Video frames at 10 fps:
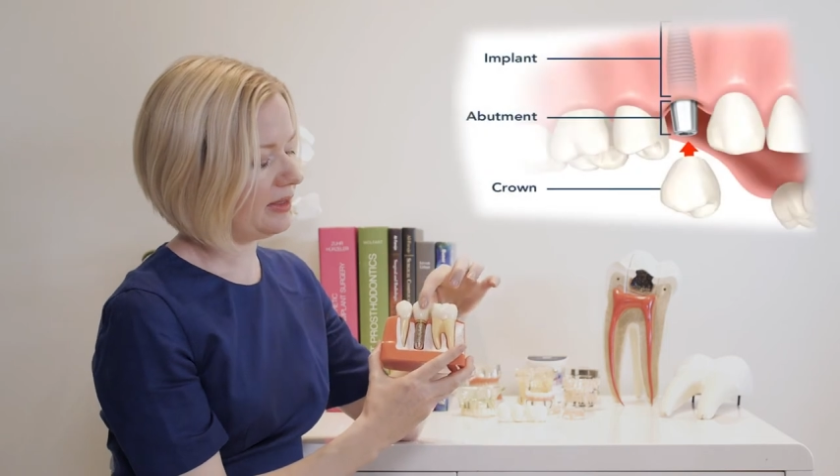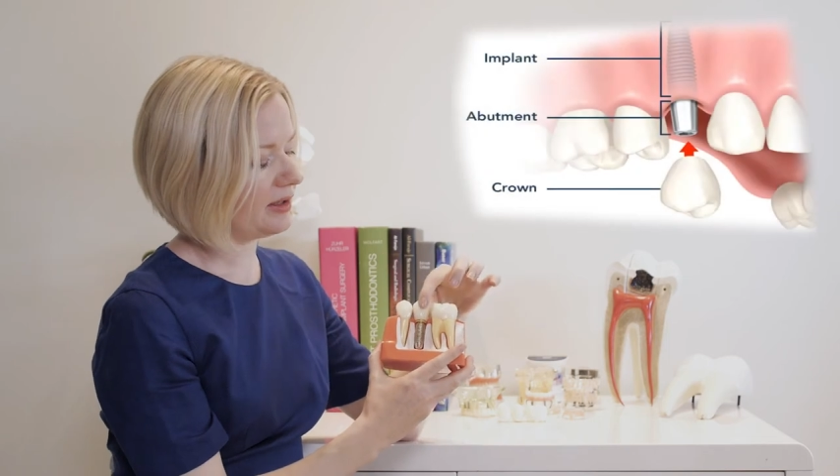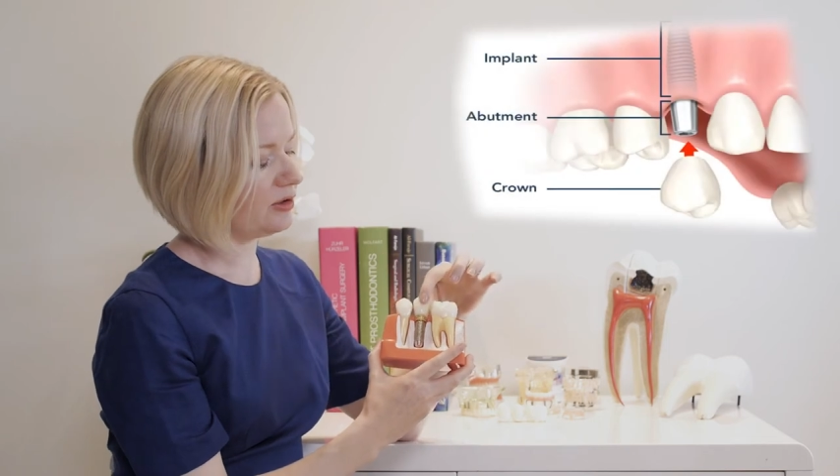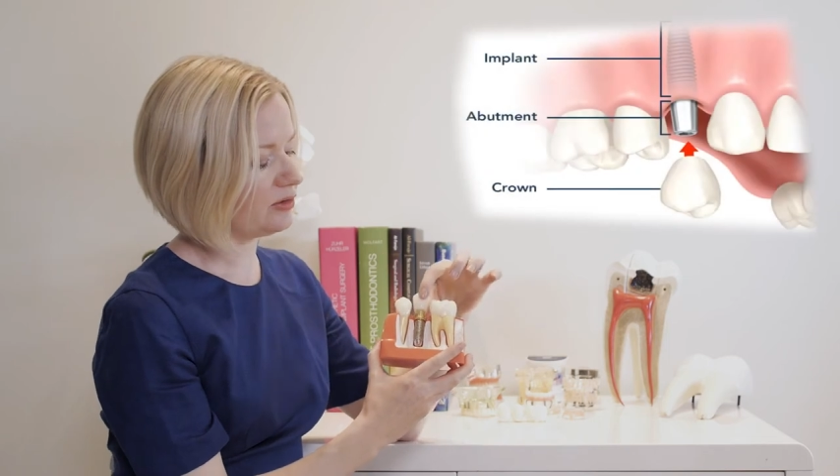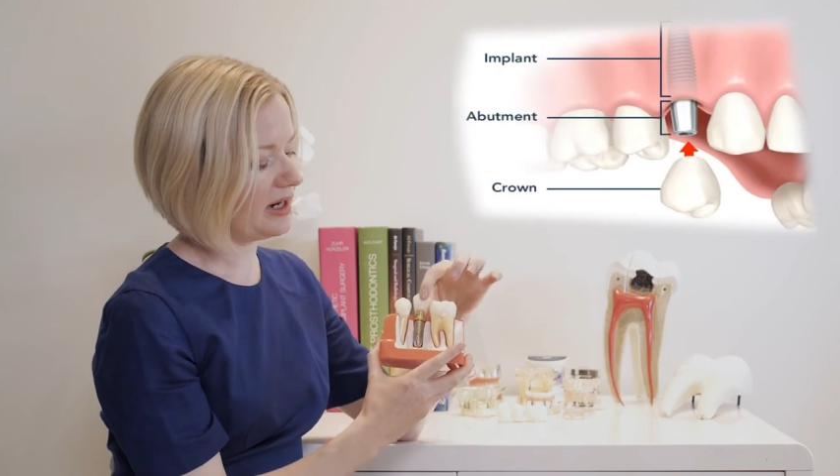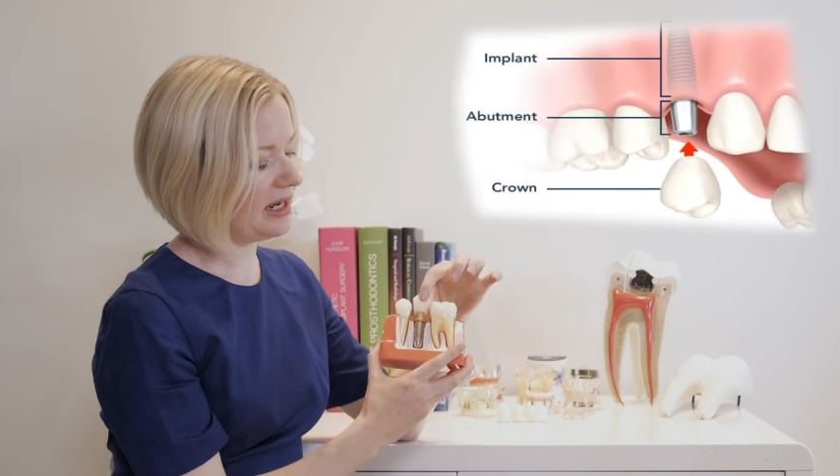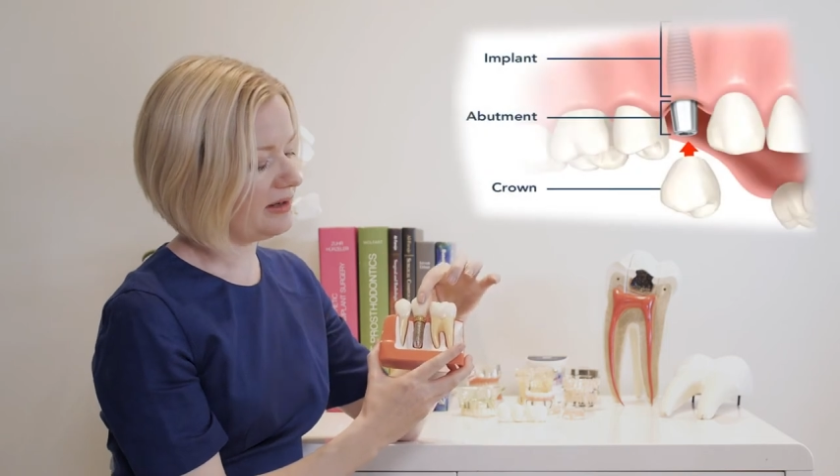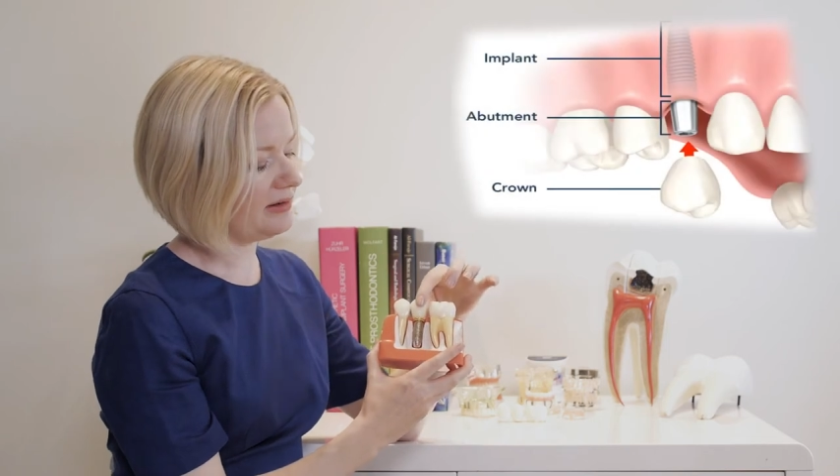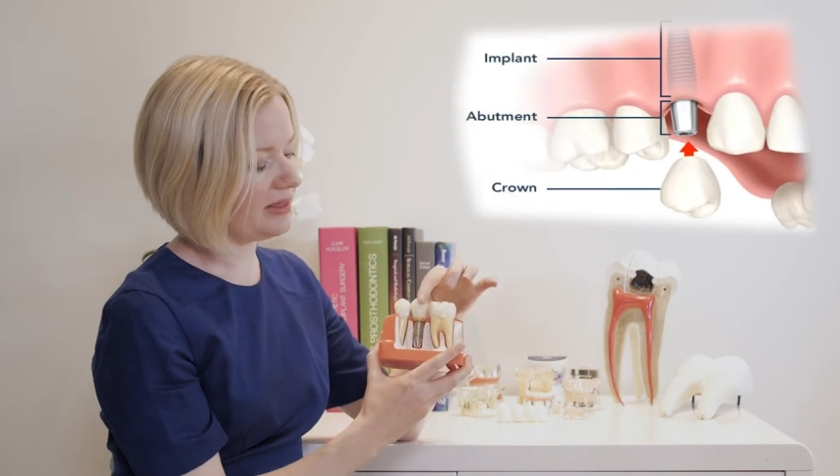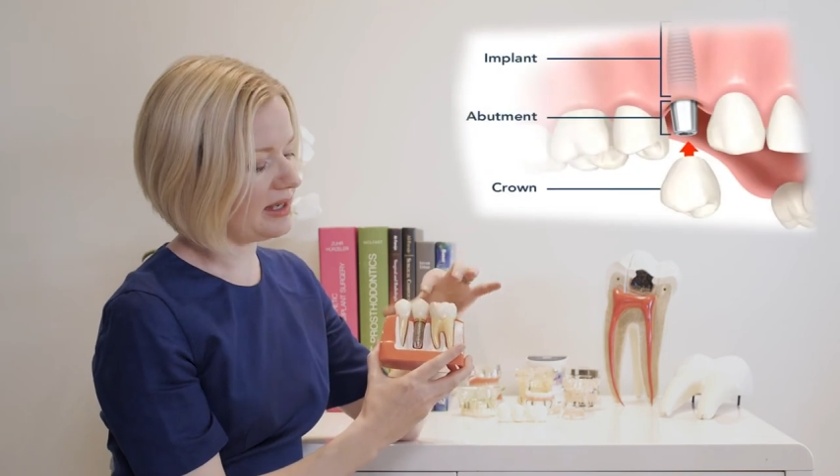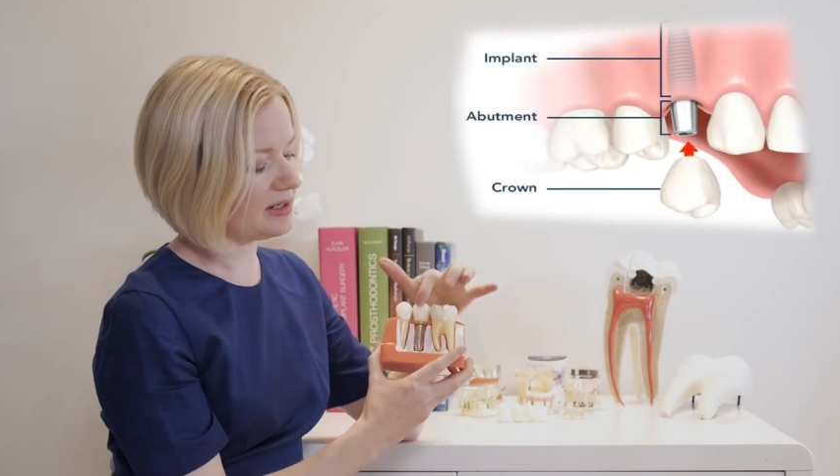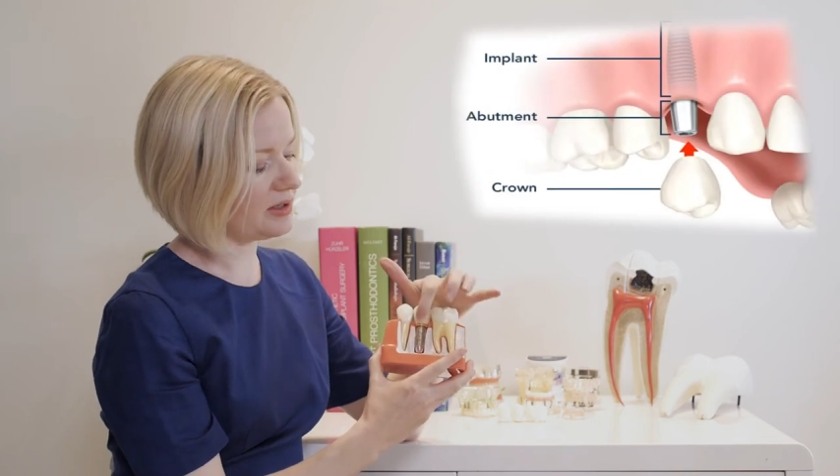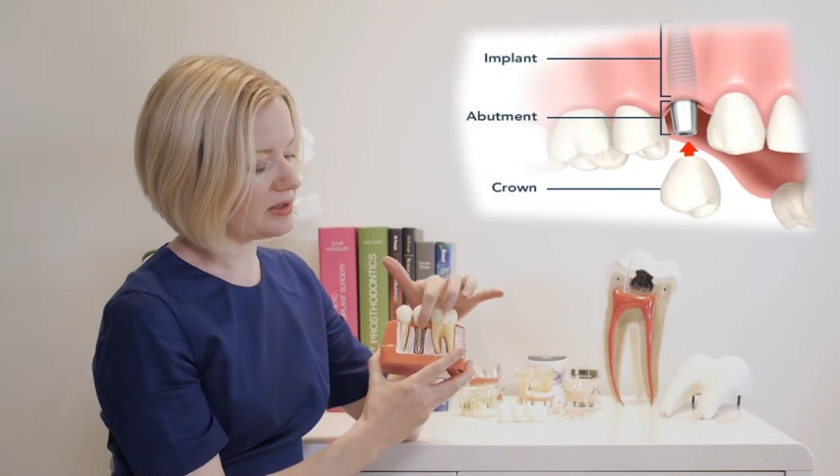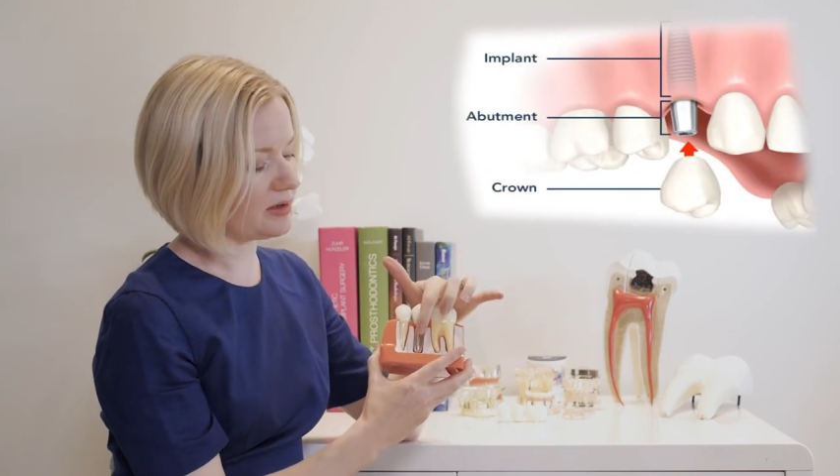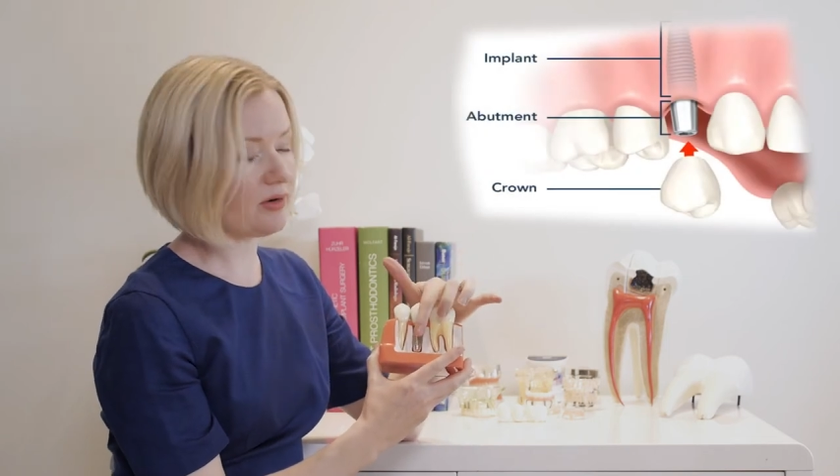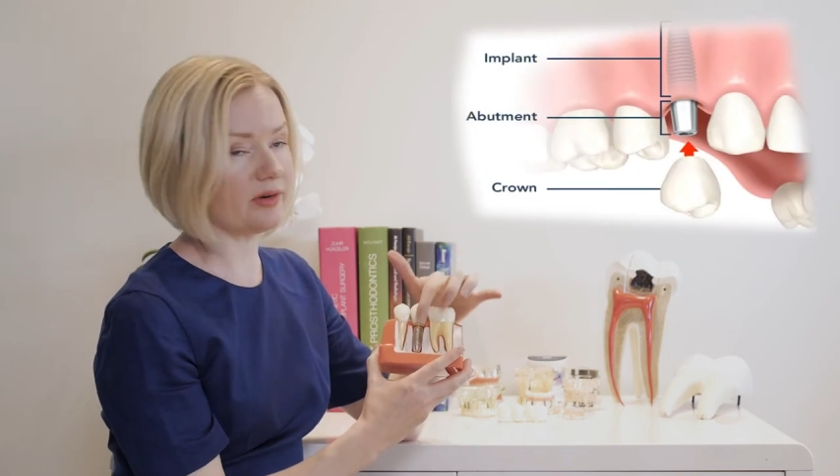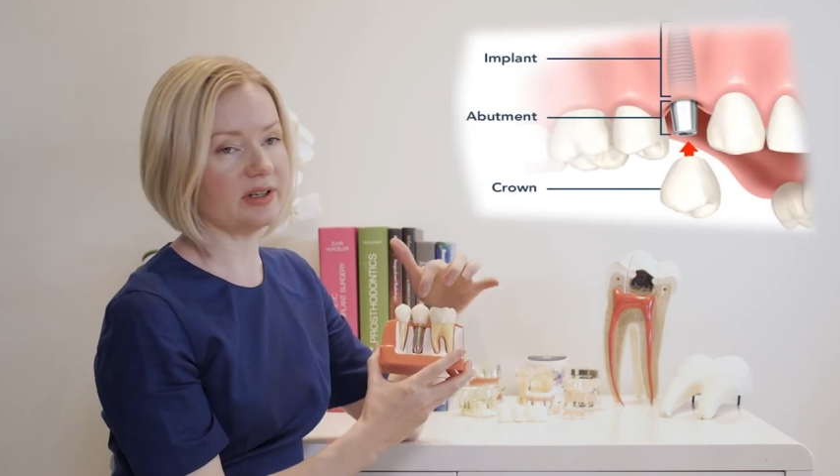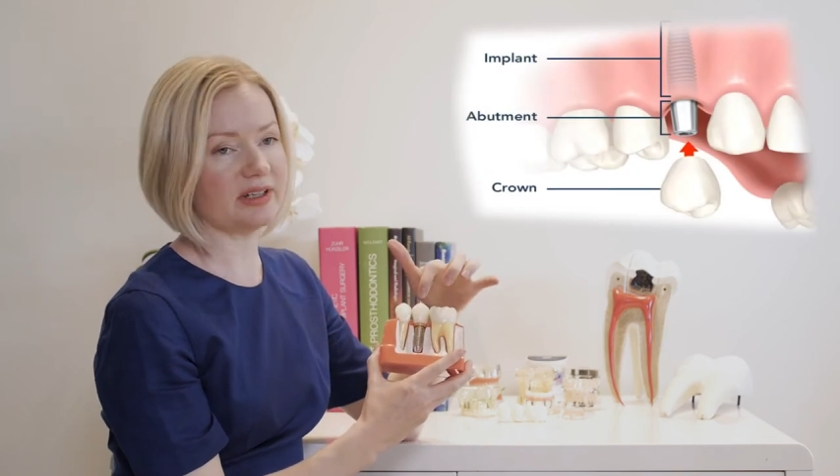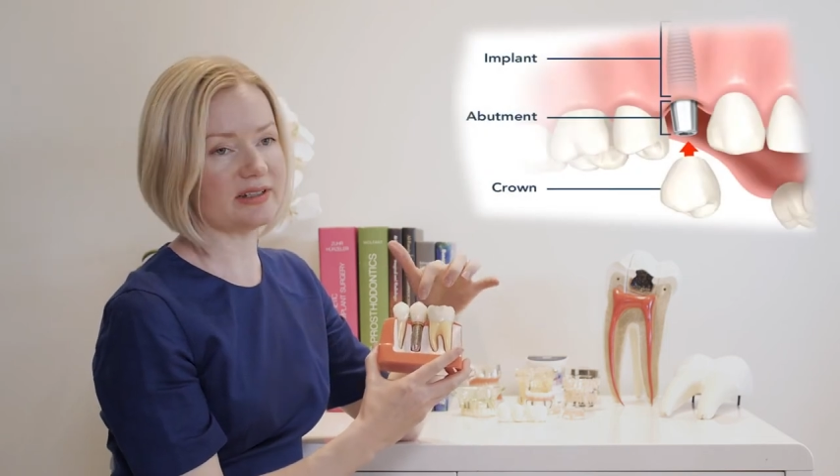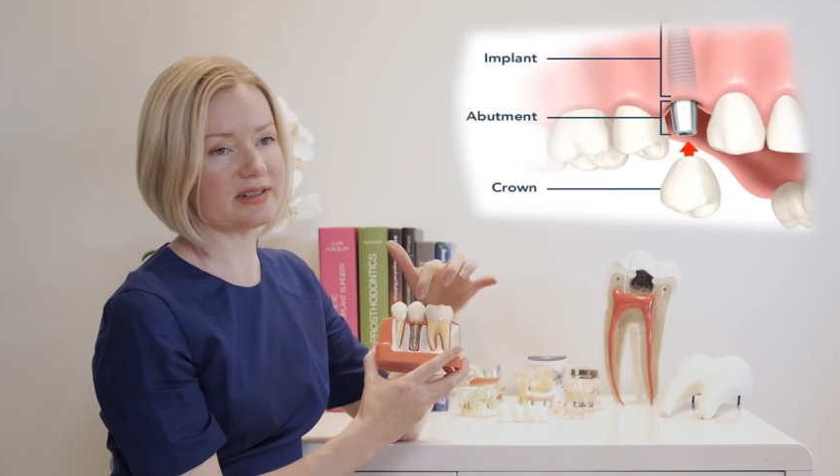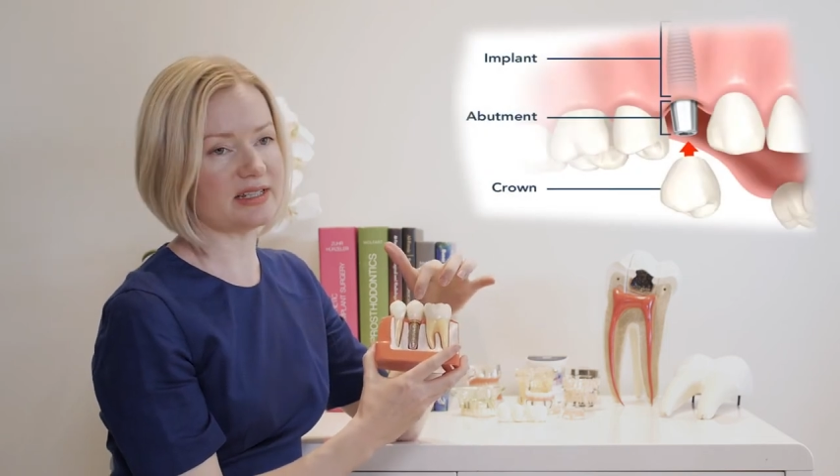The crown then goes on